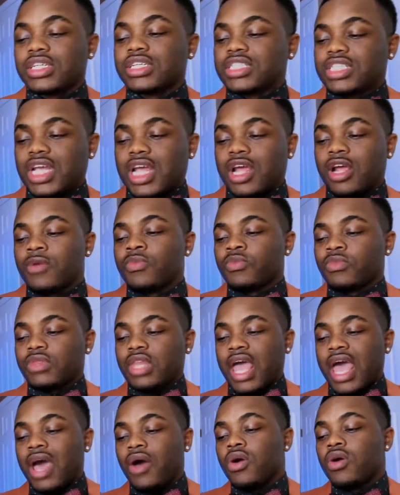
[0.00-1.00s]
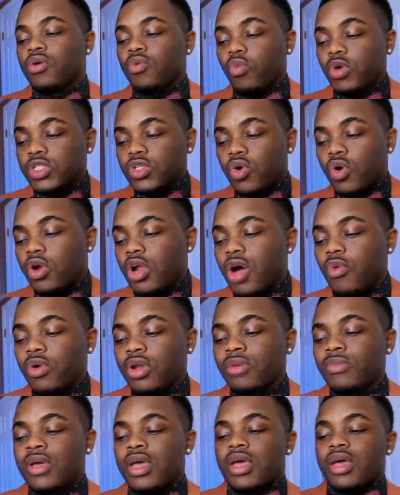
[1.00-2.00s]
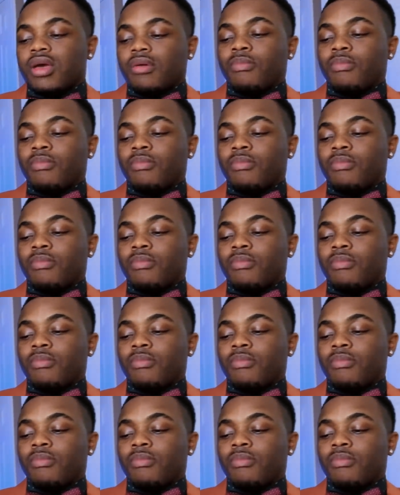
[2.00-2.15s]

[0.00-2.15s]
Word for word: a share. Now, what's going on with him?